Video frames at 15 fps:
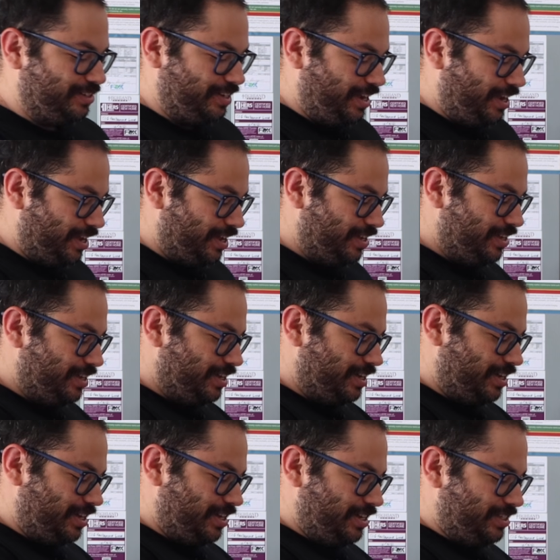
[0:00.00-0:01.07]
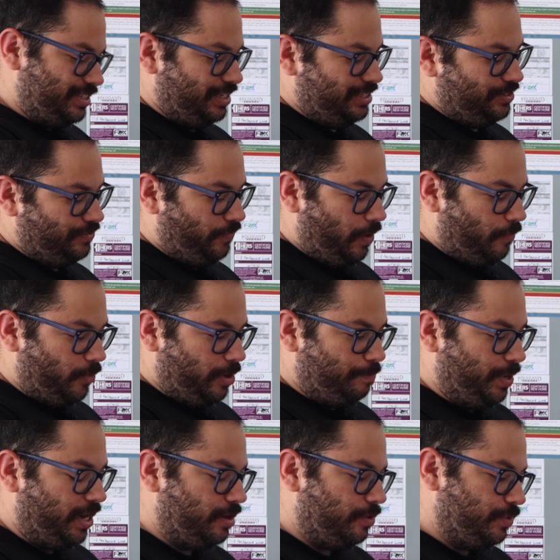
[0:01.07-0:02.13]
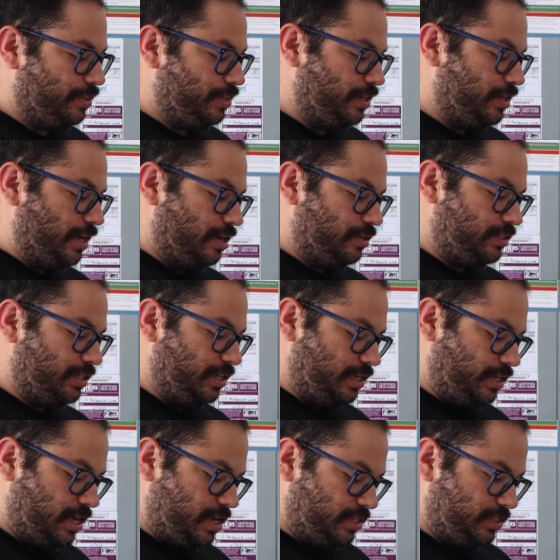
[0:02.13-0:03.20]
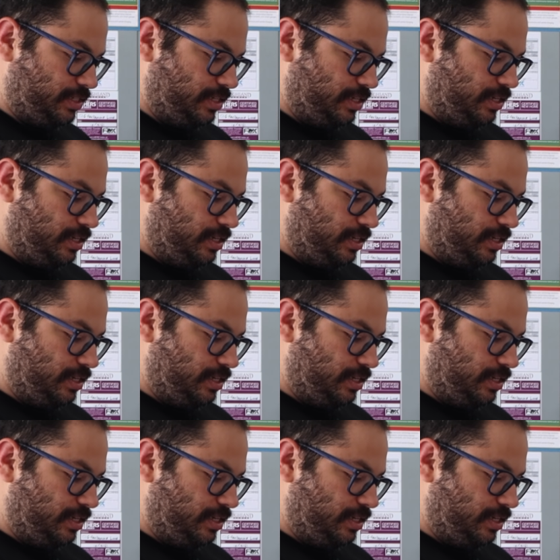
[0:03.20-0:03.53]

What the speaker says: Yeah, it says if I wanna pair with it, I'll say yes,